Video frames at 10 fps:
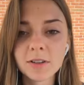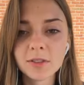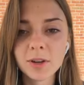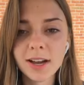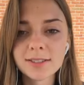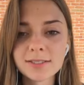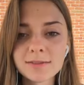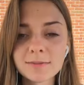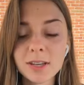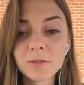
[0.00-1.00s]
of you
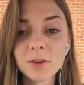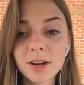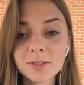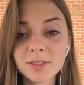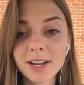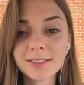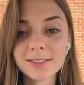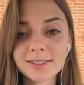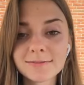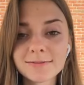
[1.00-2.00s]
guys, if you guys are
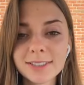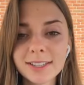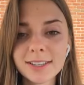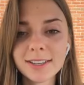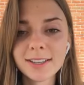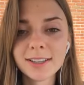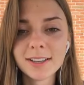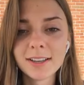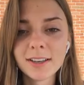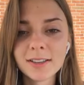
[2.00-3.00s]
nice.
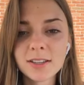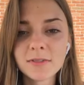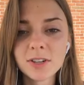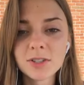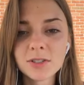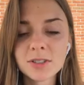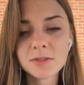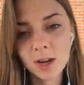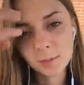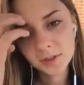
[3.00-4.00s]
The Adventures of
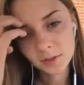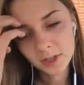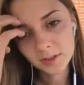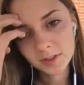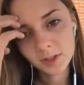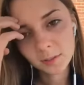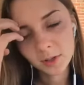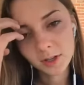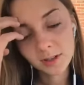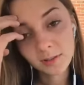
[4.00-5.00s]
Tom Sawyer is a good
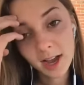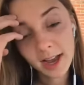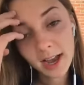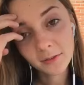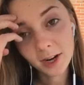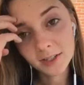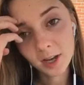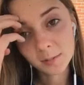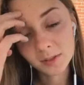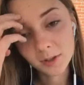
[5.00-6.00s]
book. I have read
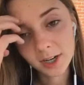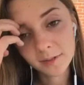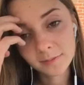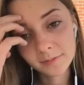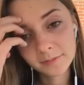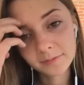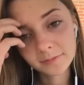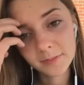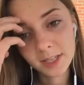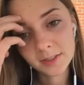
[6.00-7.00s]
Tom Sawyer.
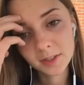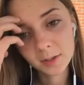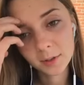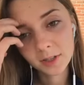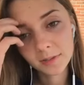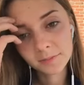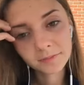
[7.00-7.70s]
That is a good book.